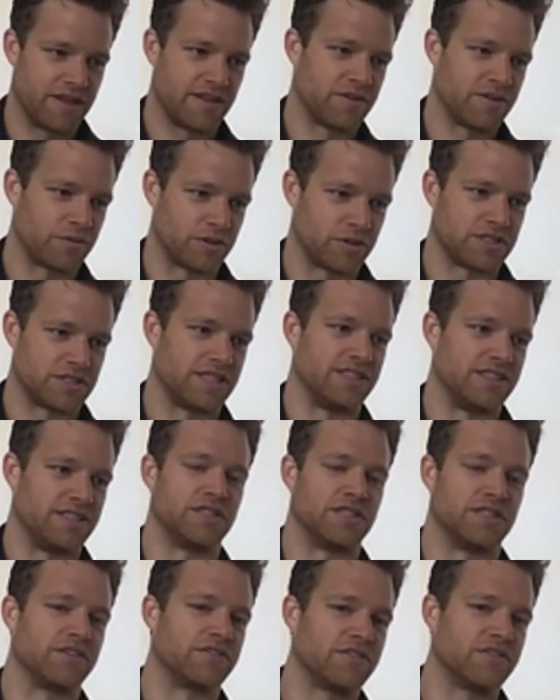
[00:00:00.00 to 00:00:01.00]
course, than
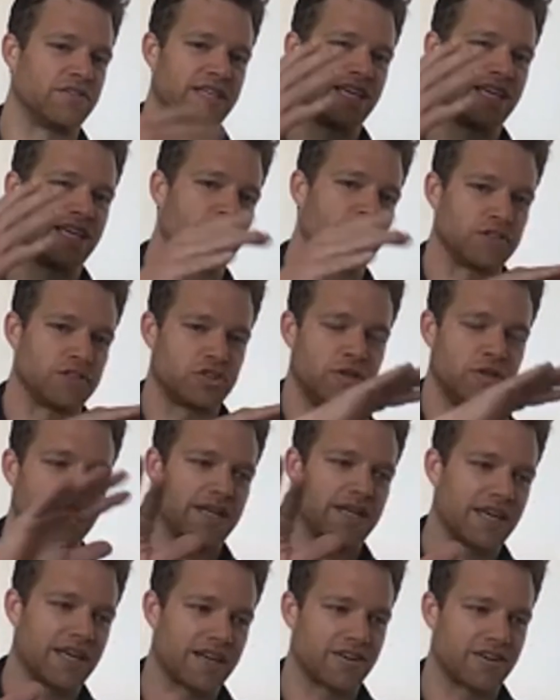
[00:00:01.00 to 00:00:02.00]
using Flink for
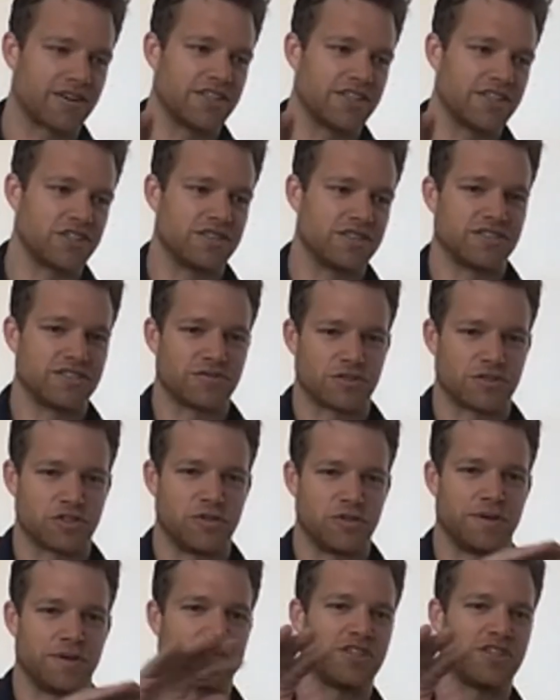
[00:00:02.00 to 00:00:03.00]
streaming aggregations, for
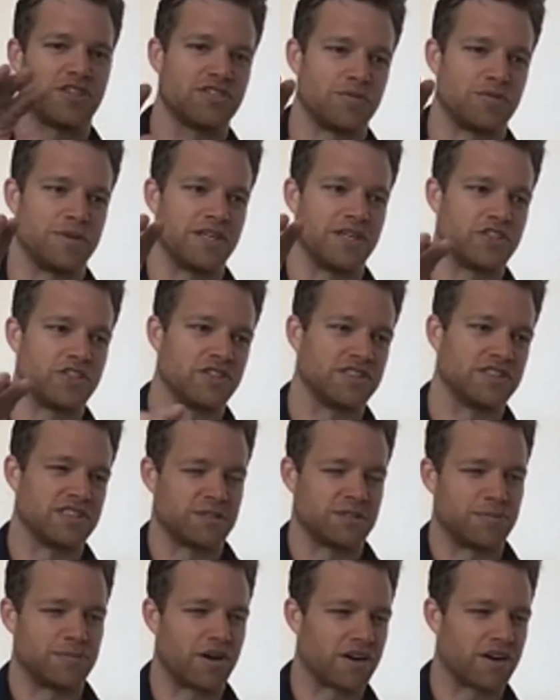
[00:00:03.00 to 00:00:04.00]
streaming transformations, and
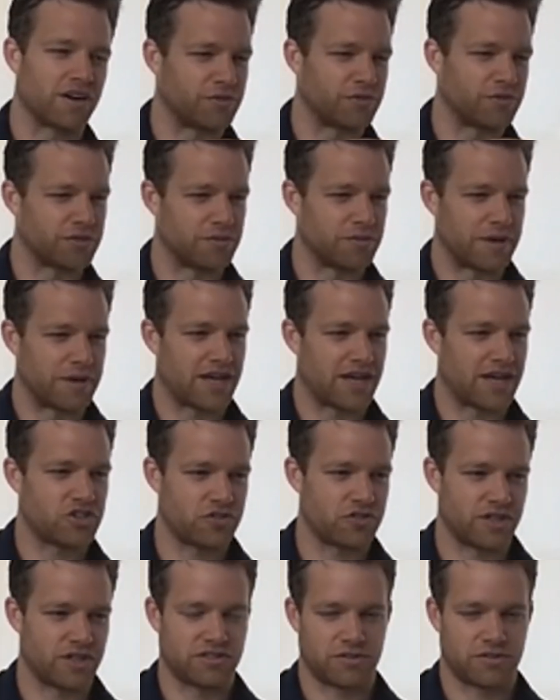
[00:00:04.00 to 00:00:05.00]
Spark for the batch
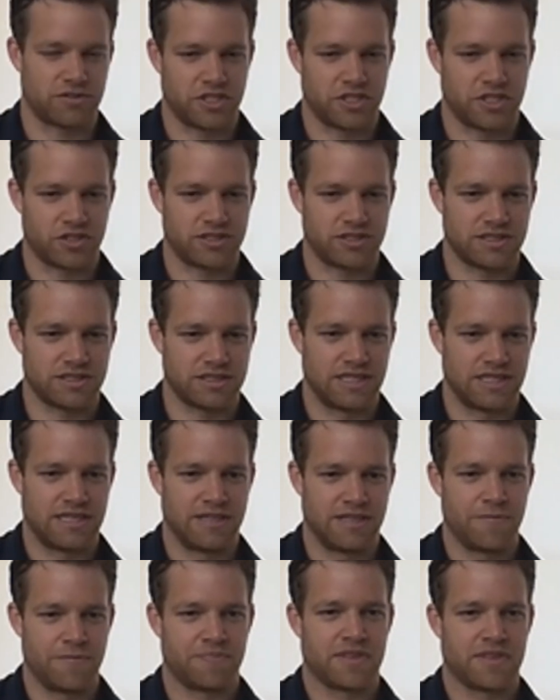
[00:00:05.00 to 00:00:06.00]
transformations.
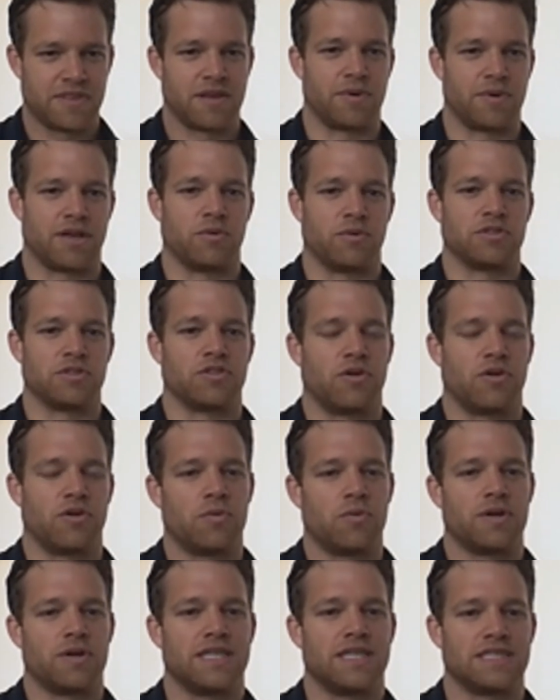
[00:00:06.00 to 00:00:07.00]
But it was
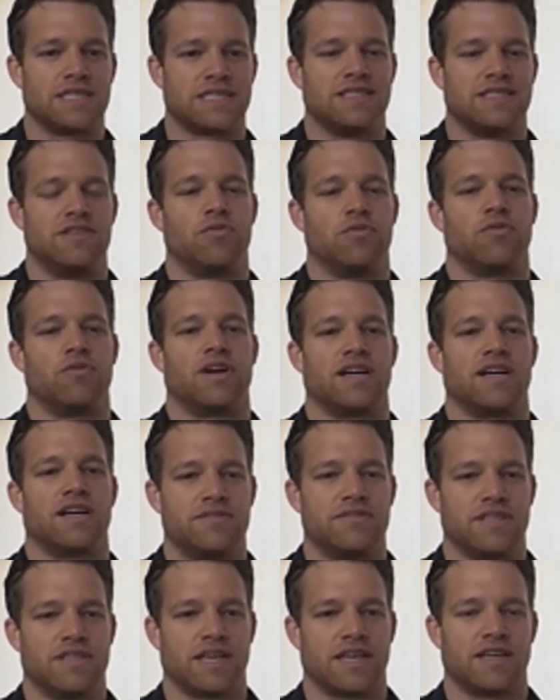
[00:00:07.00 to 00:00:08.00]
always
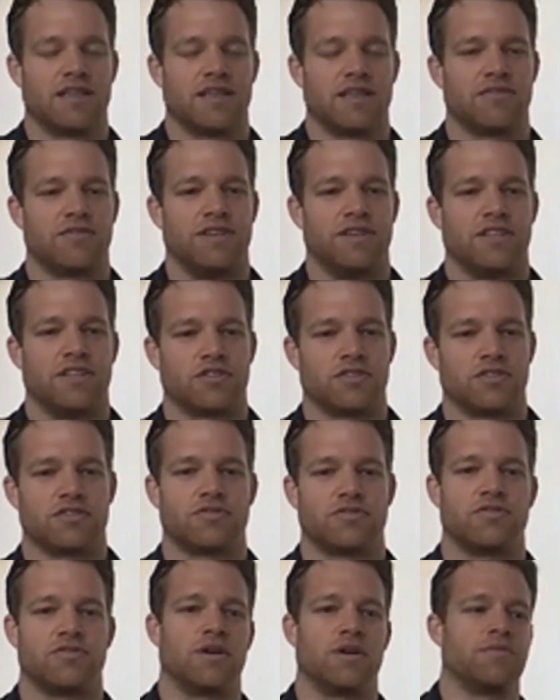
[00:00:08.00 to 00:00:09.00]
deriving features
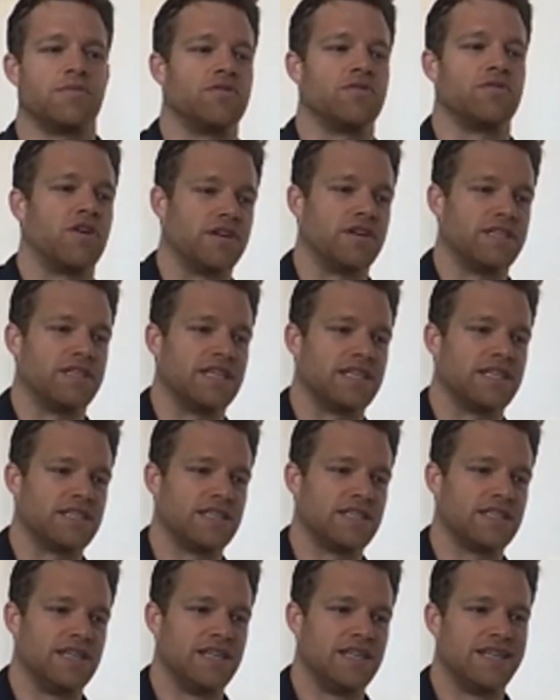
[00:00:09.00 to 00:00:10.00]
from the raw data
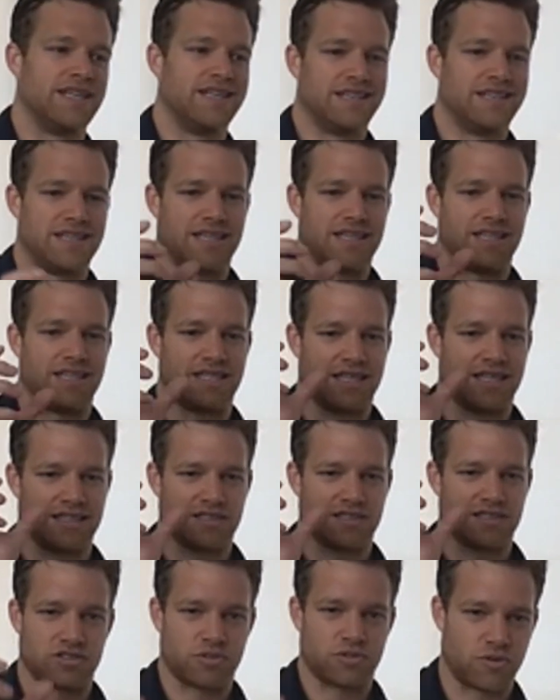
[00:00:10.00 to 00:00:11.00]
and then
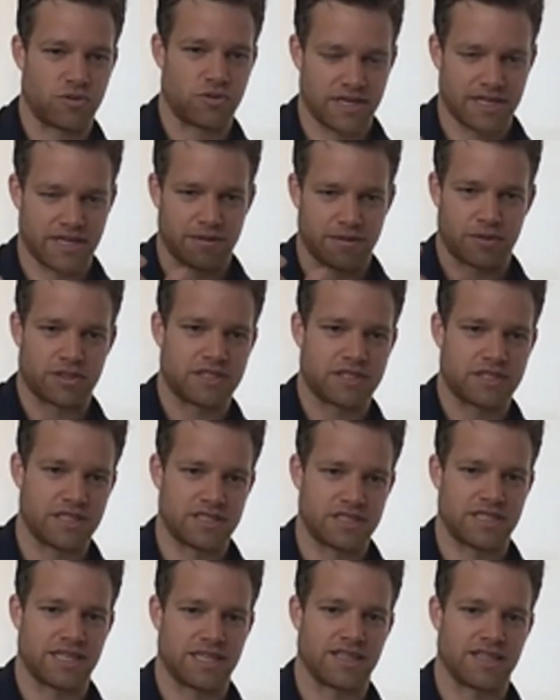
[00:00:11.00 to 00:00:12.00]
storing and
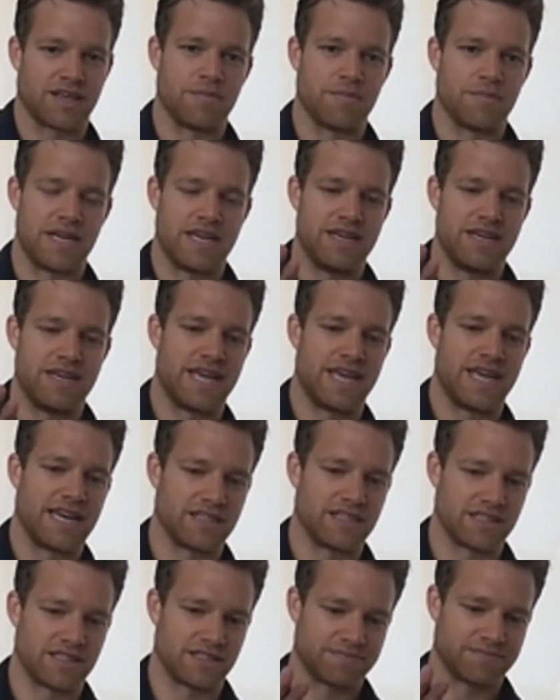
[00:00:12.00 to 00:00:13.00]
persisting them in
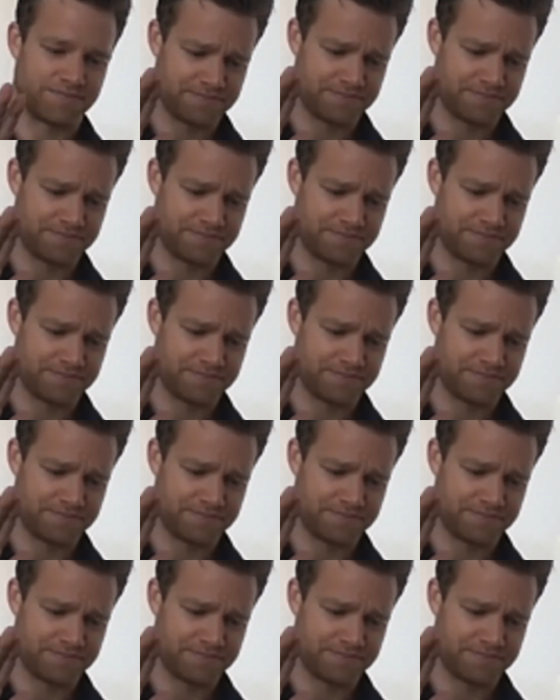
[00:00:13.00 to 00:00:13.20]
data